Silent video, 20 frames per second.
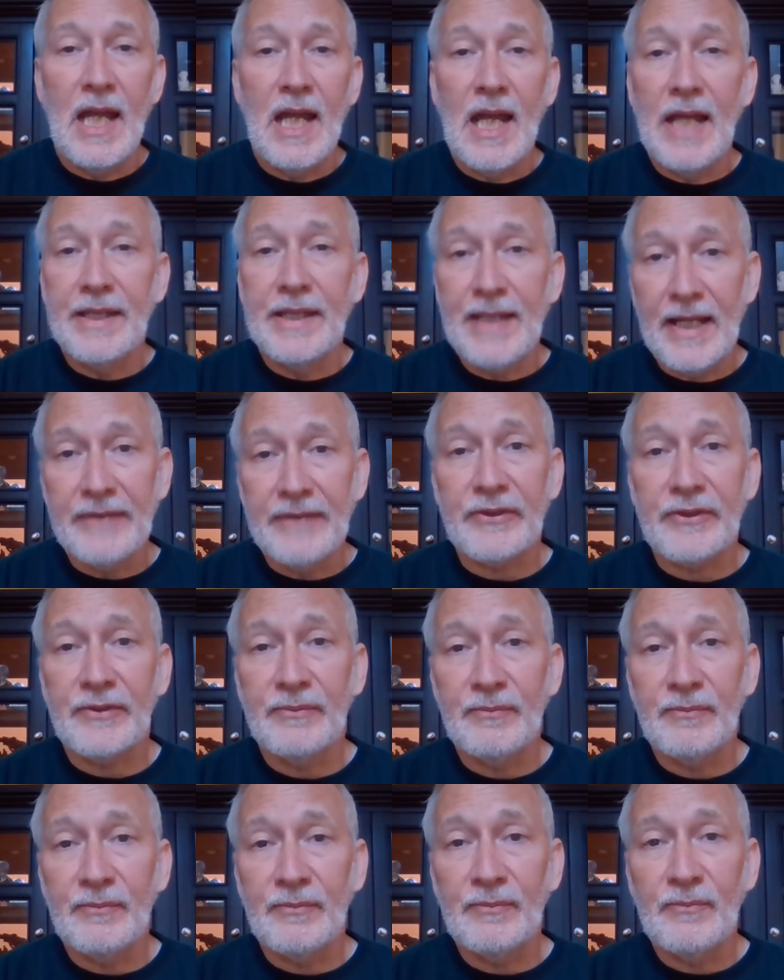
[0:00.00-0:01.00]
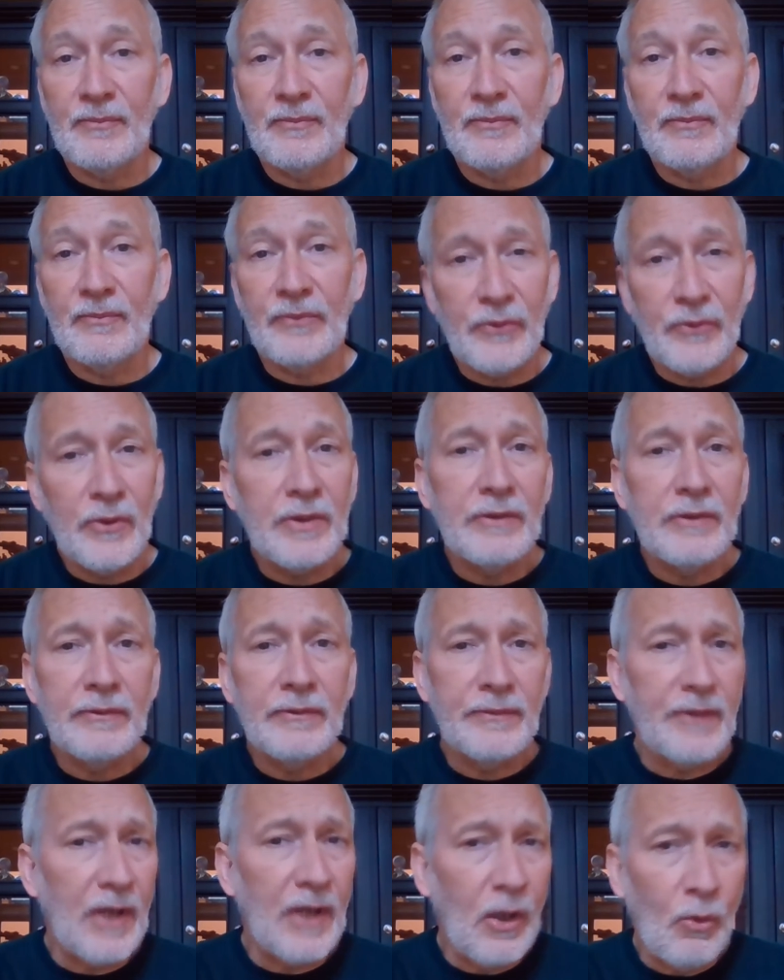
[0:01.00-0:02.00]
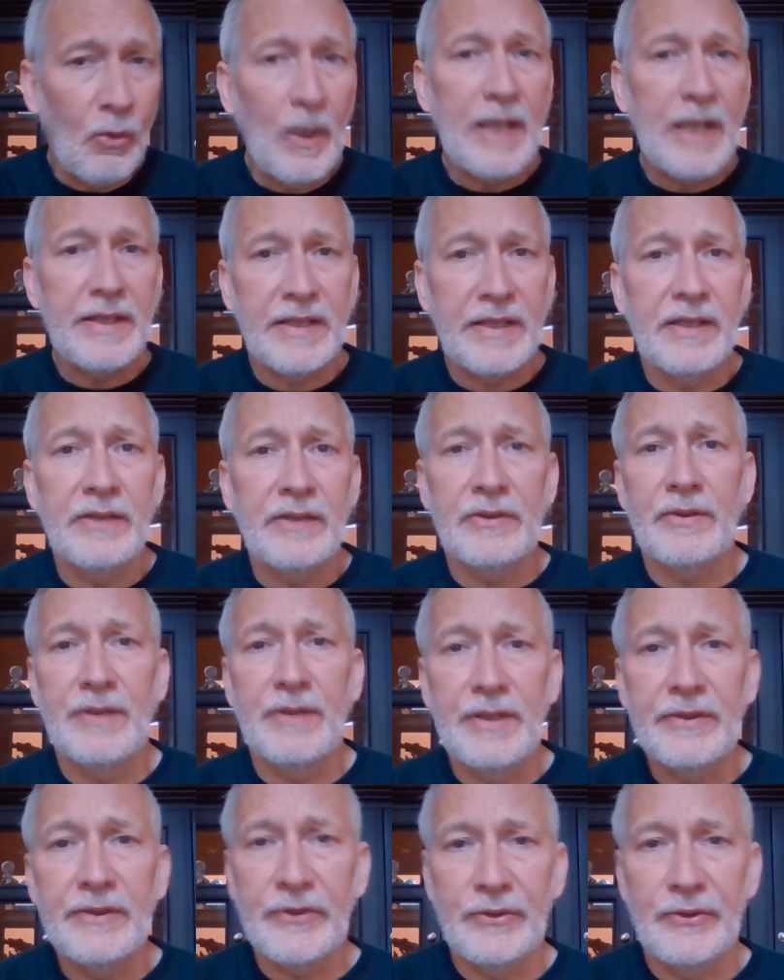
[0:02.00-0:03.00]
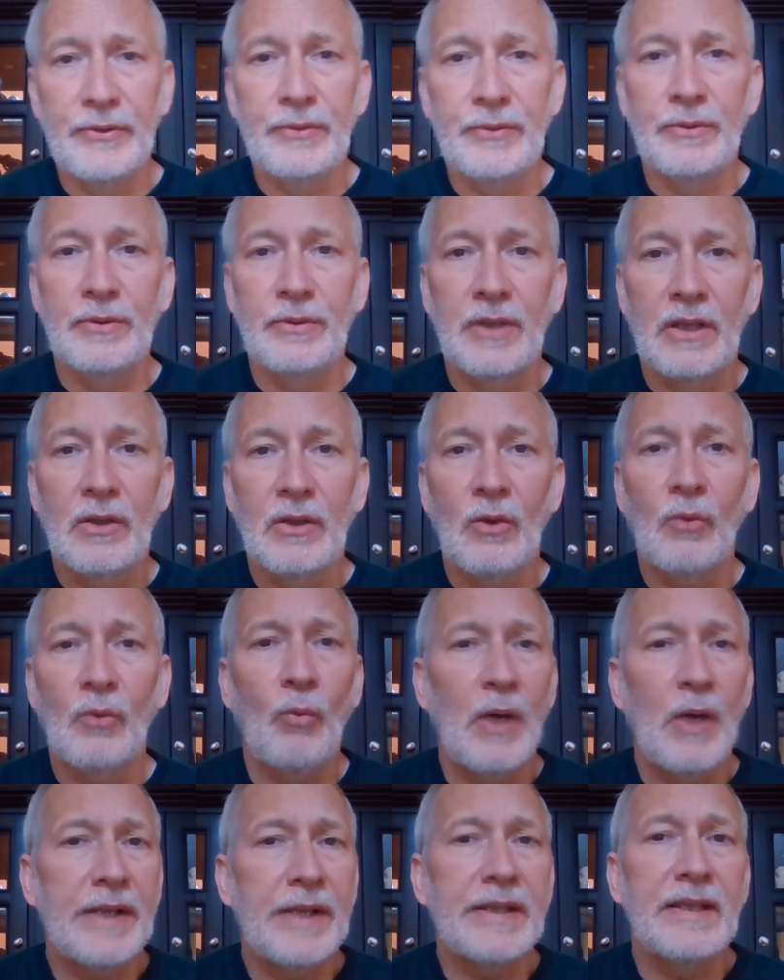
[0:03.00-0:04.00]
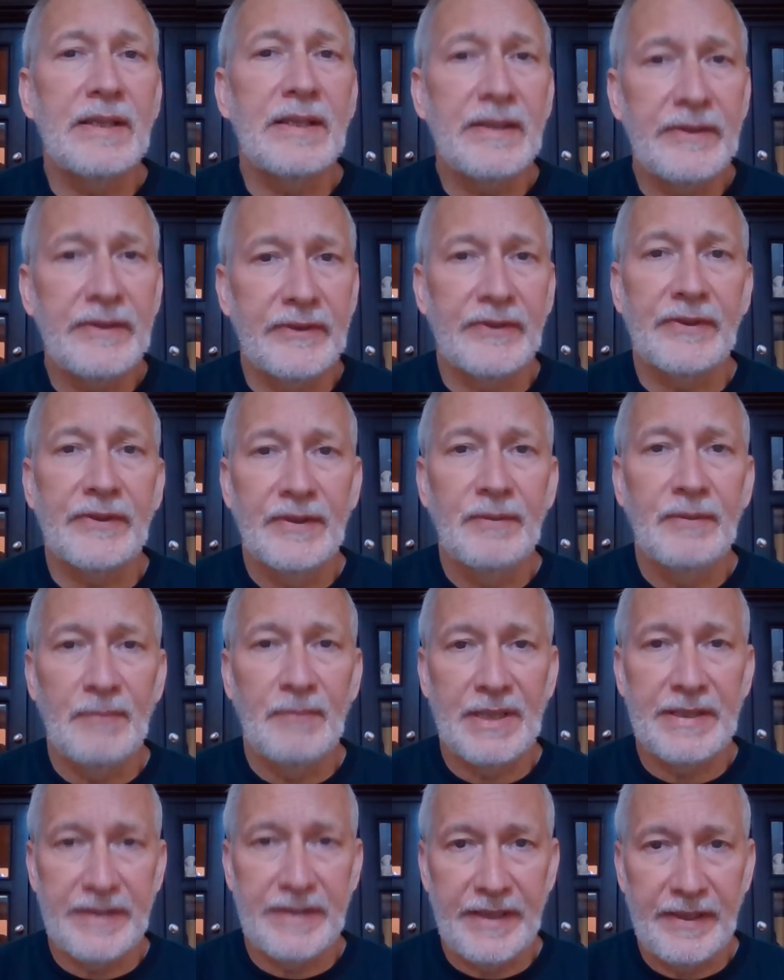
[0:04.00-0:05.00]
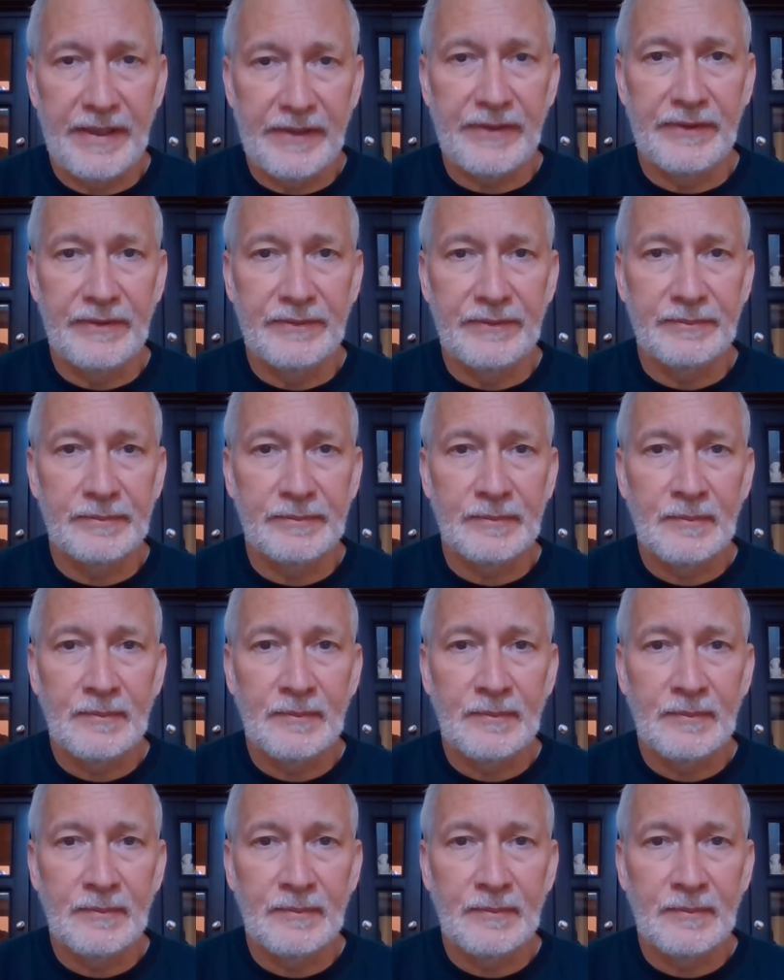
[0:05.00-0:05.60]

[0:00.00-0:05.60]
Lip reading: And that's sort of a way to enter into what is meditation.